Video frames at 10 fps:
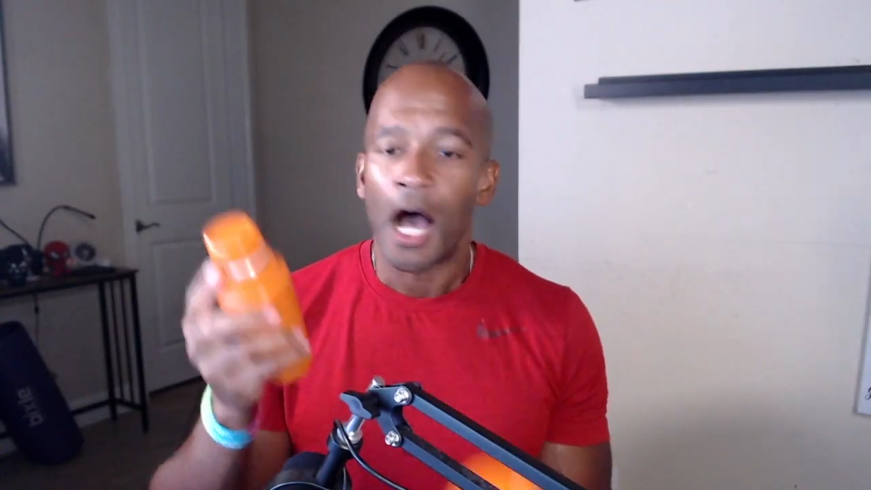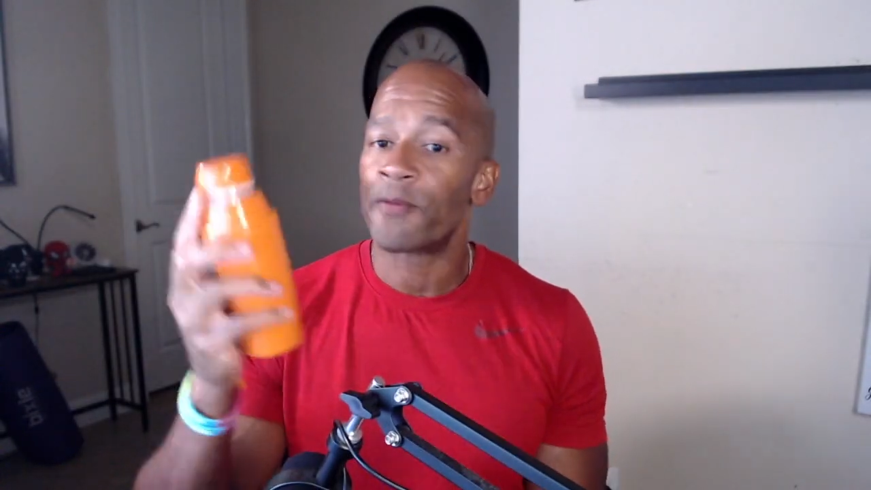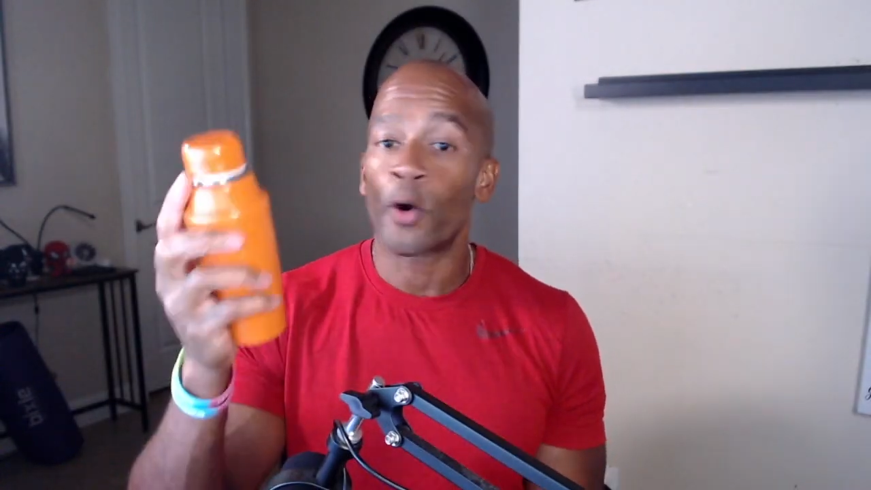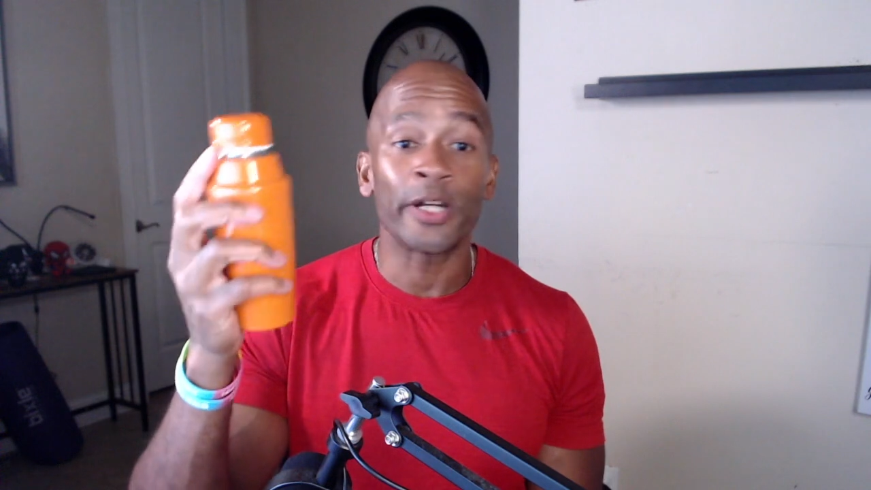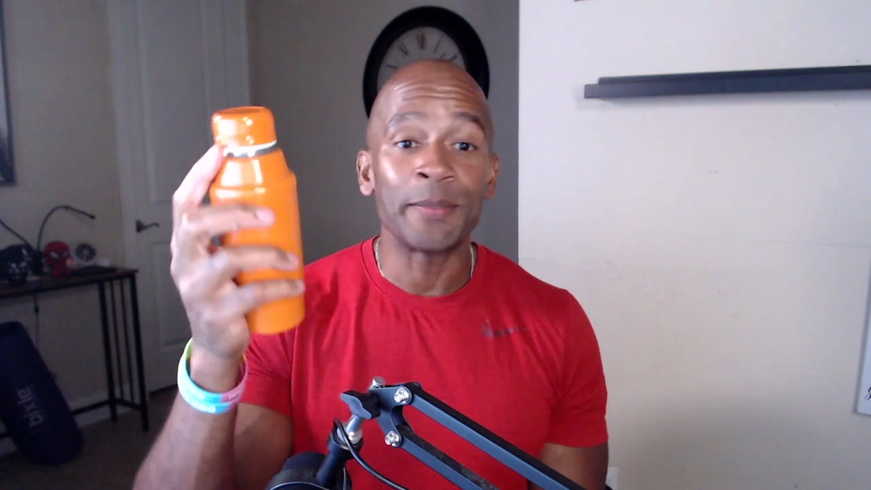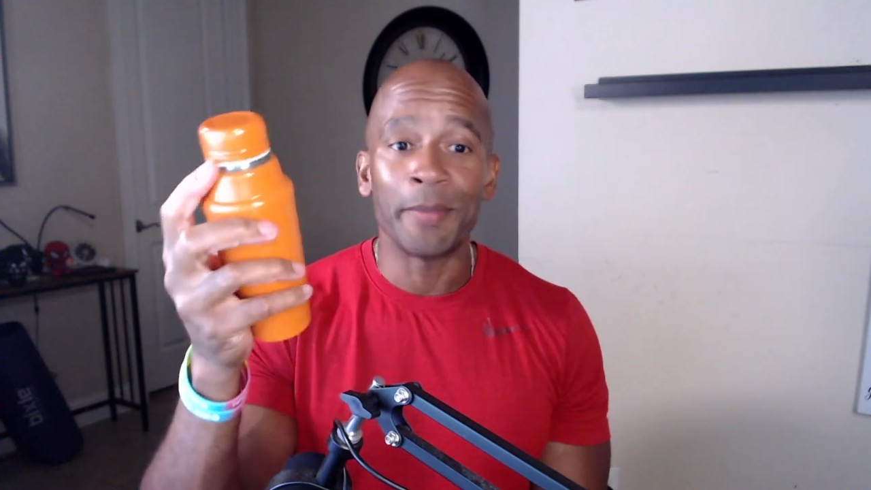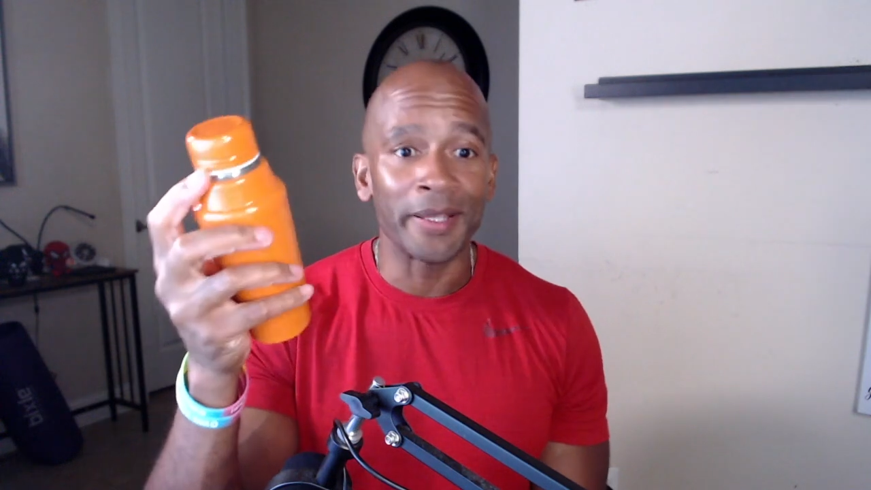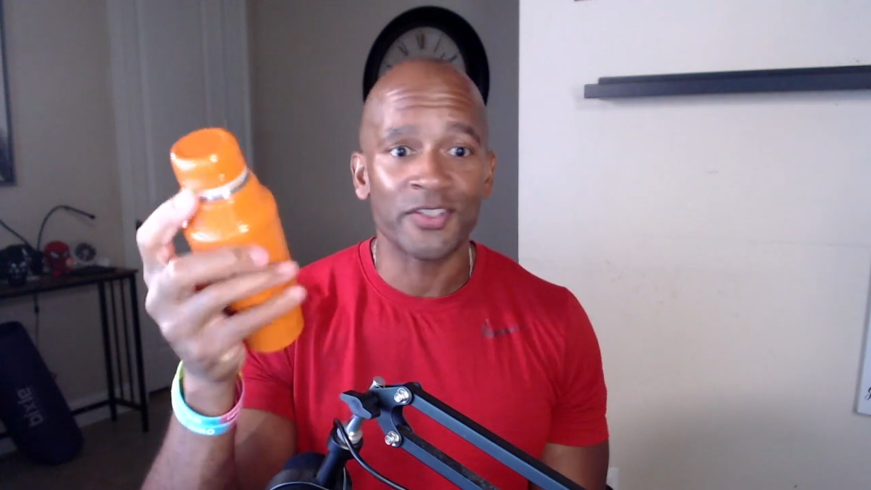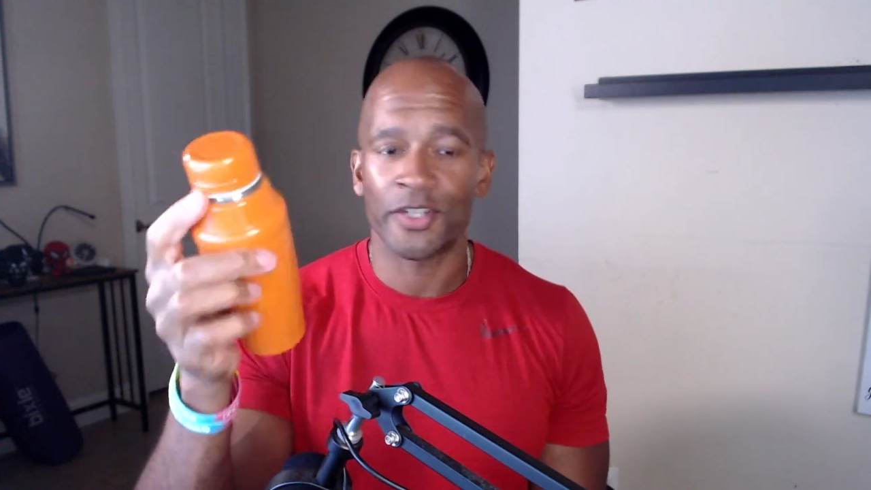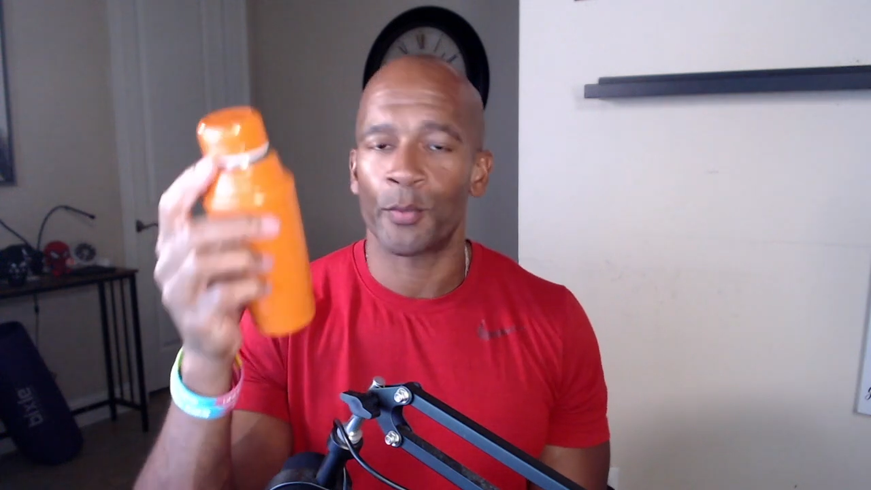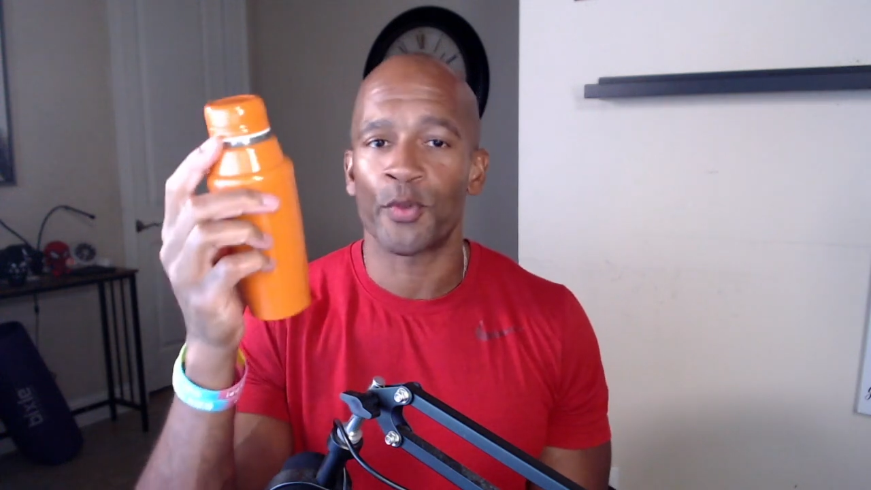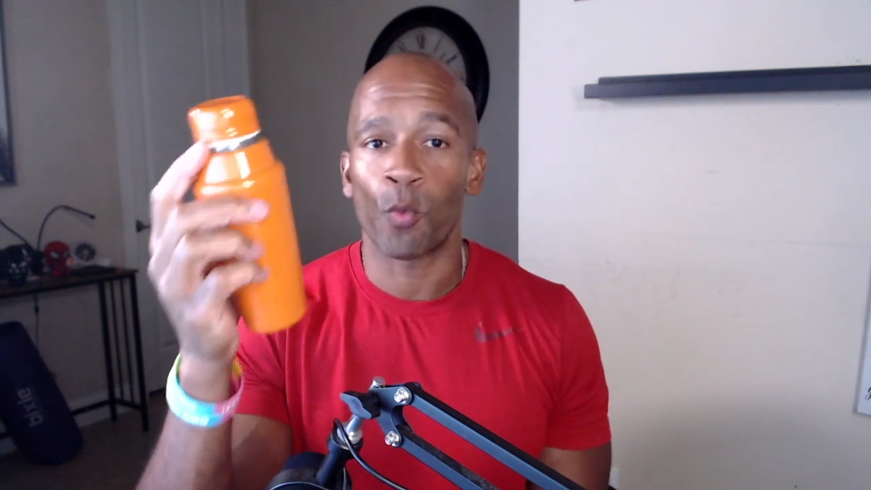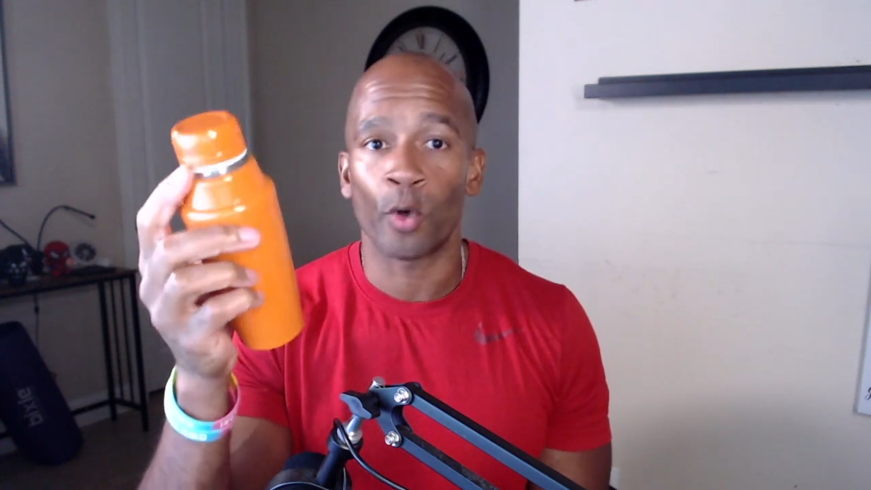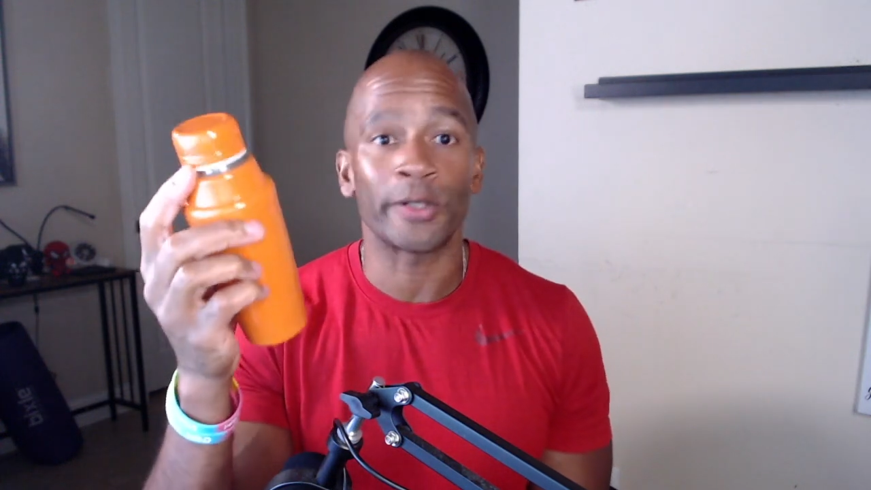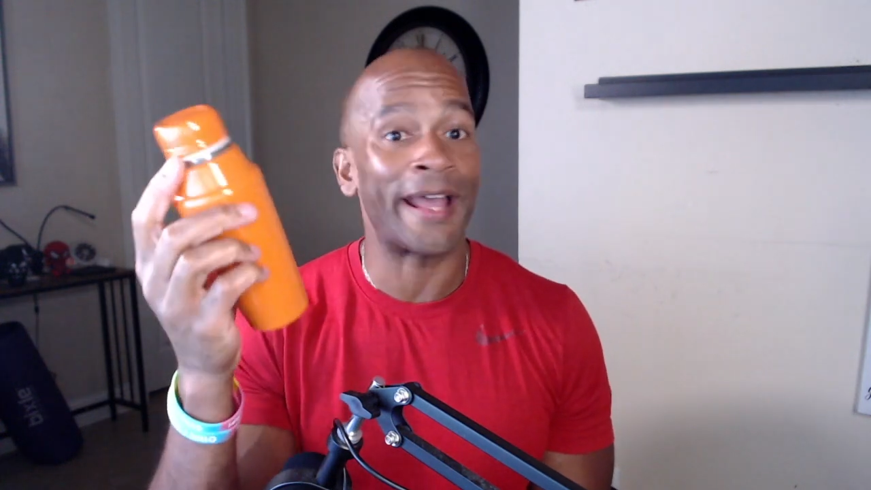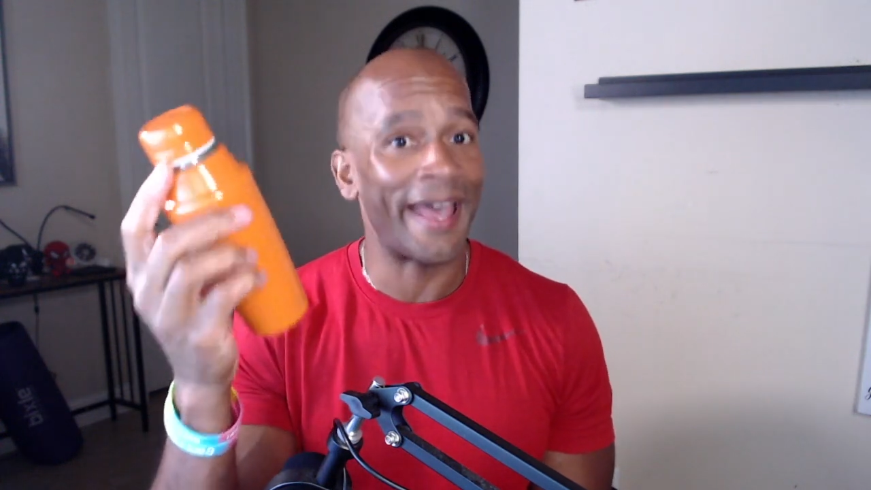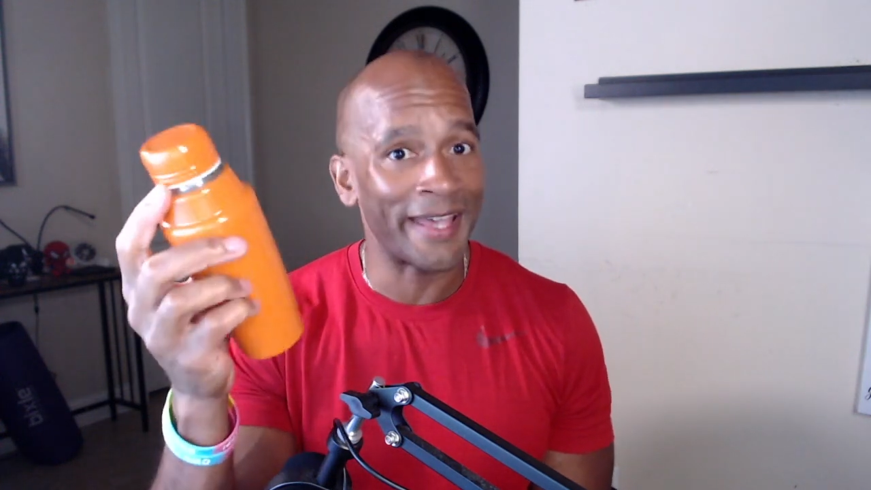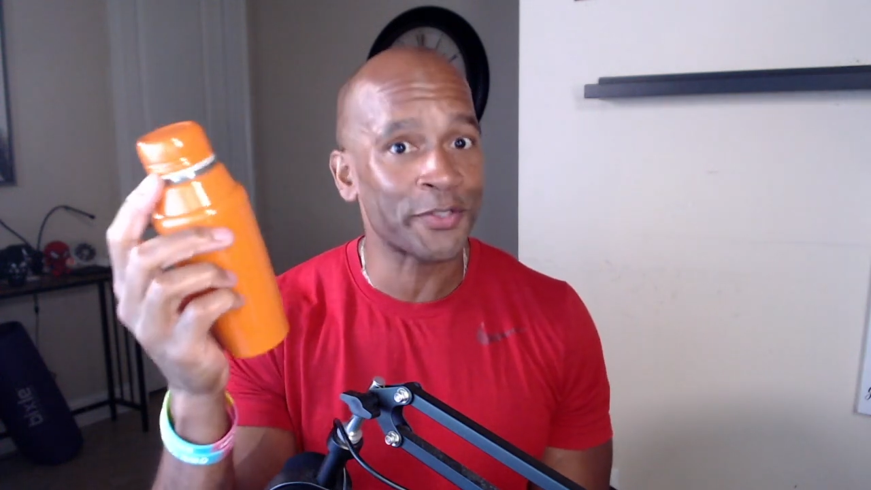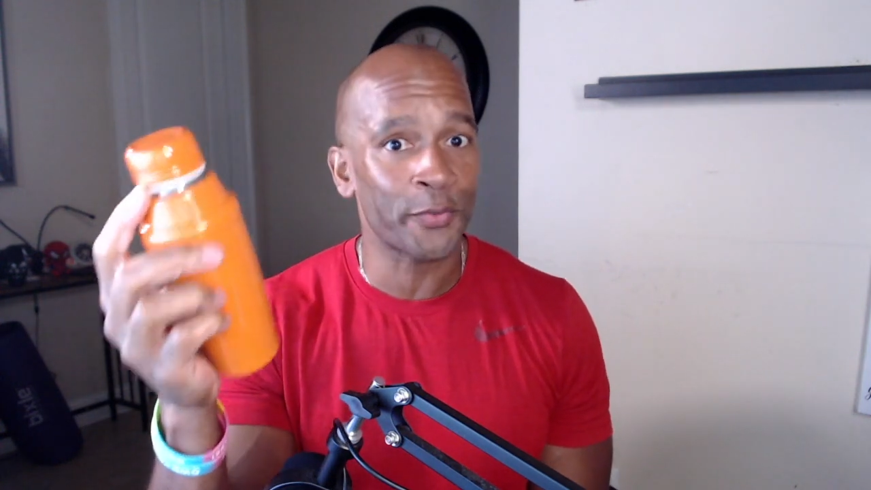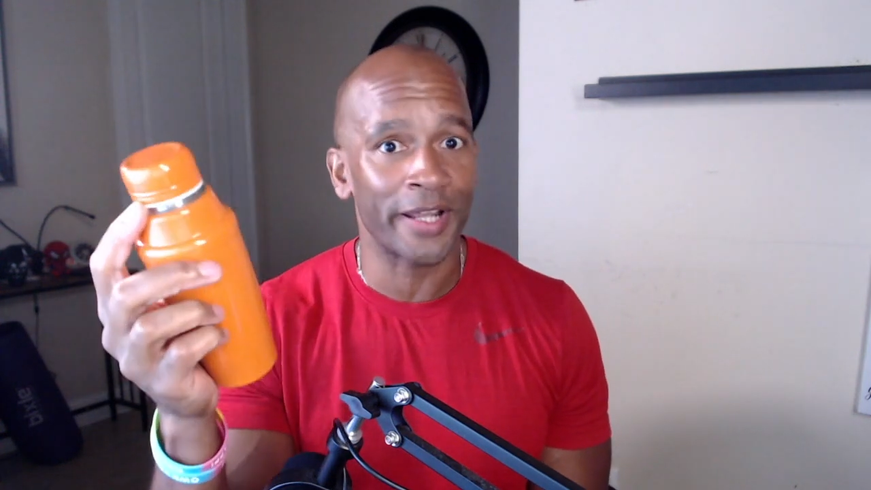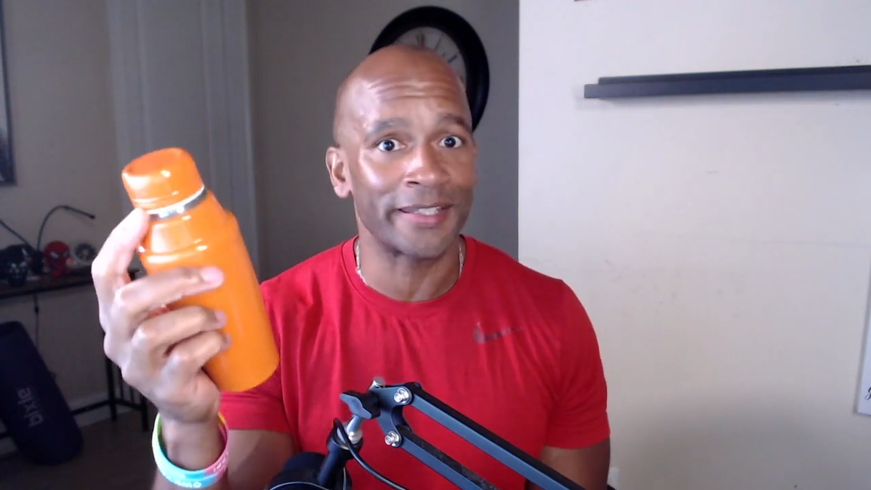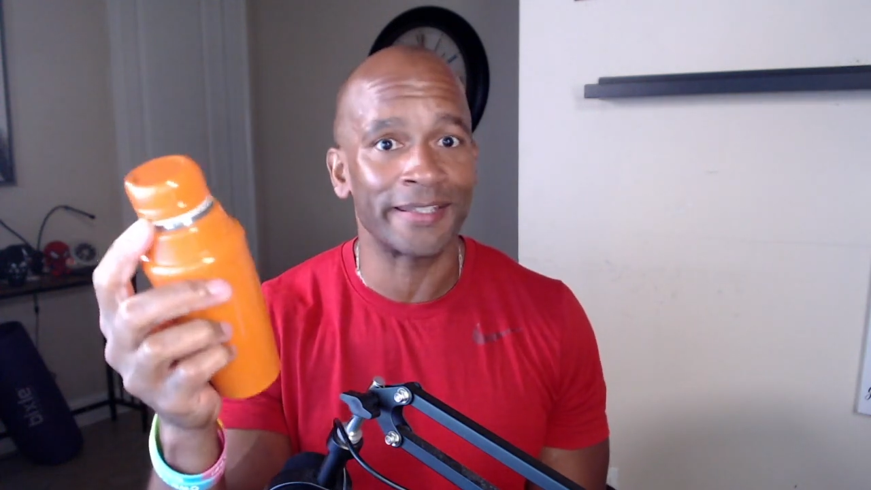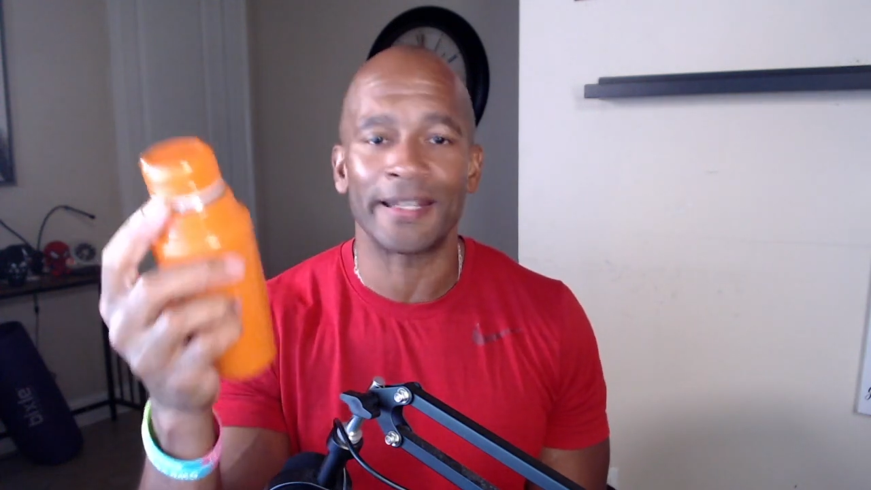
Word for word: I've already mixed it with water as directed,